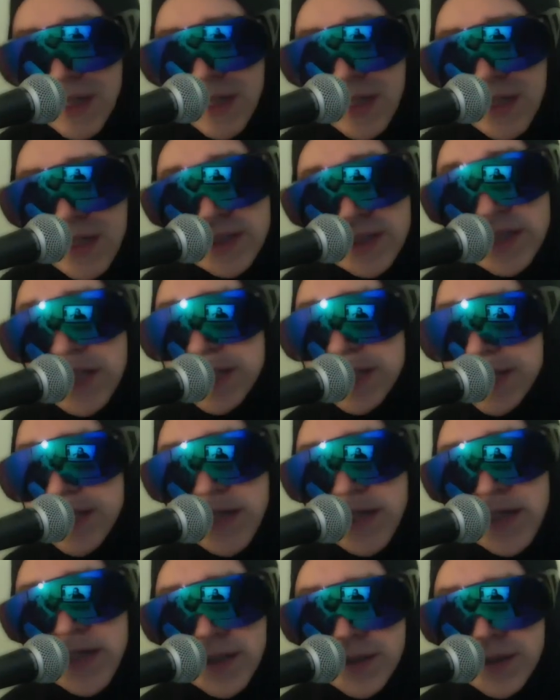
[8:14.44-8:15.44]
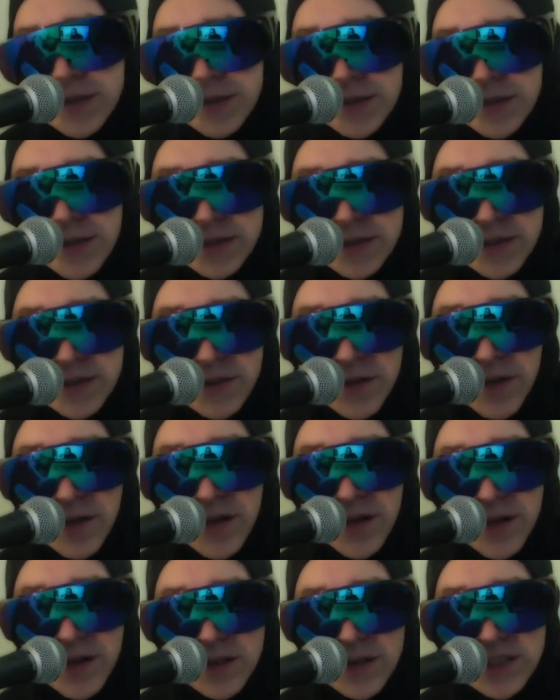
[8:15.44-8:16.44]
Just a
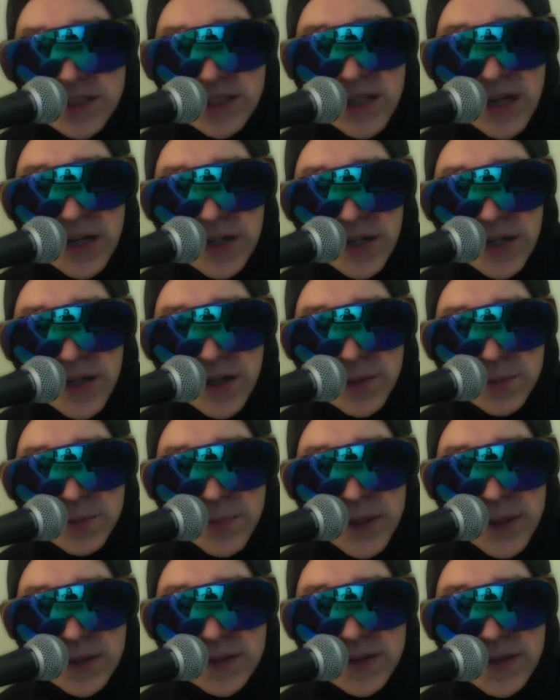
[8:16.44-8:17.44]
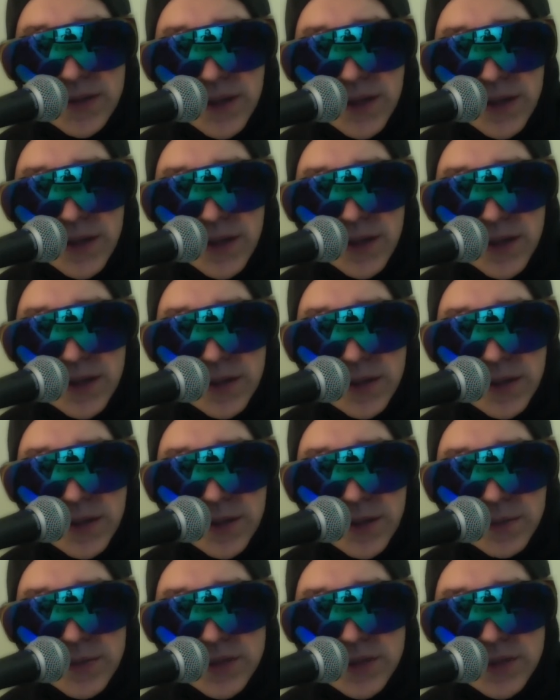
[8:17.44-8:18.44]
long shot here, Buck T,
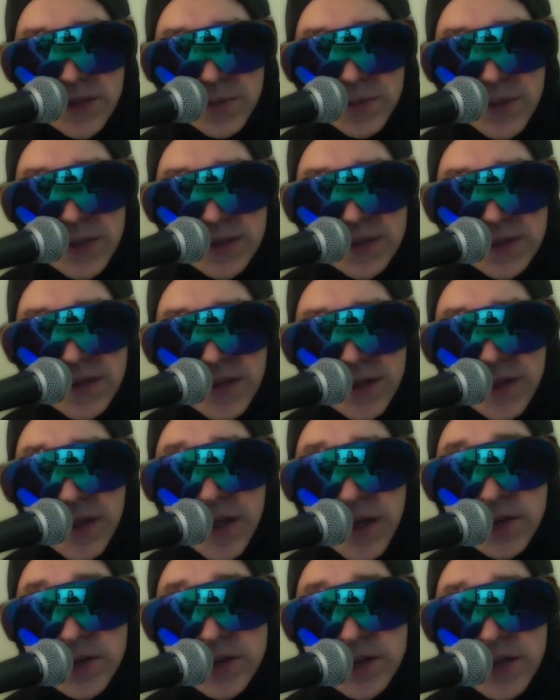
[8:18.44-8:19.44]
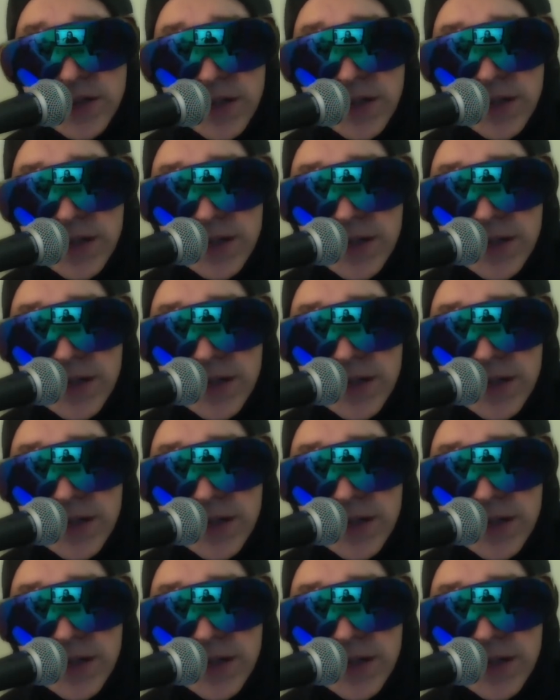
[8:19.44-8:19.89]
Mr. Buck T Gatorjaw.